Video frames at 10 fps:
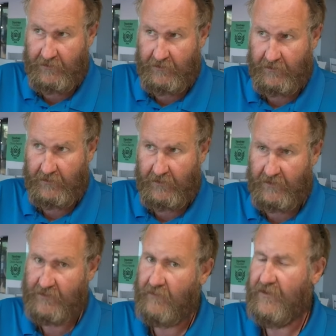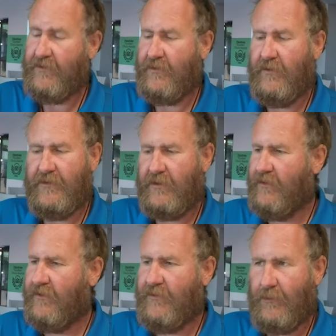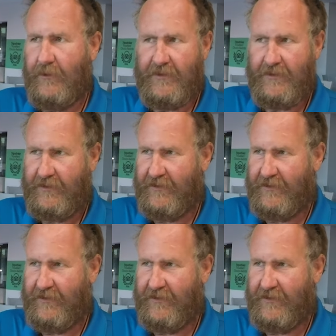Yeah. Because RV stoves are notoriously